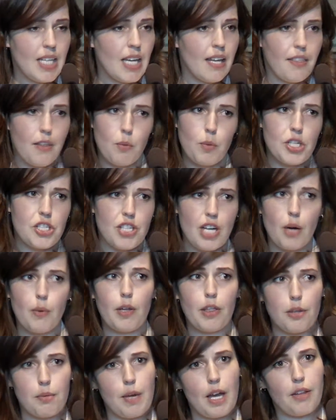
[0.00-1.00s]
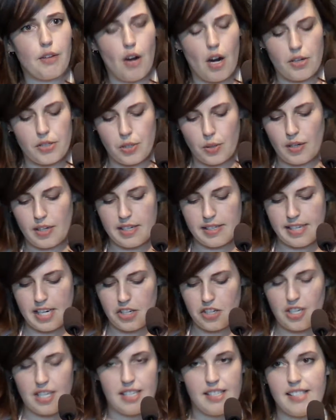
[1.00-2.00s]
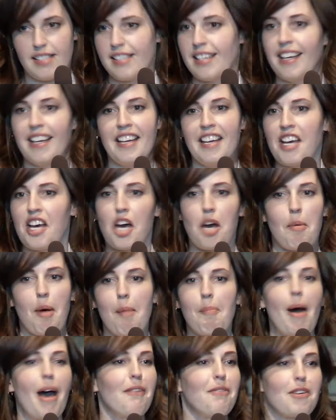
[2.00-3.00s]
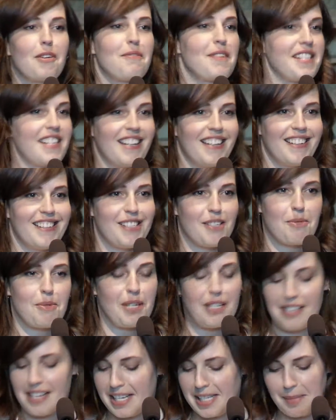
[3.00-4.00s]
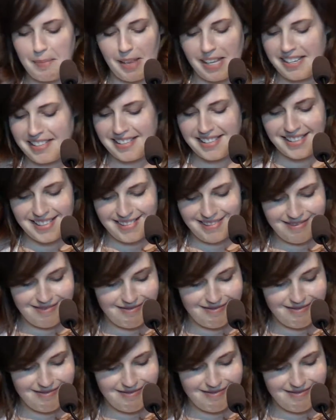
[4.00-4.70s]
that we share with 3 other arts organizations, come on by for a visit. It's a real nice place.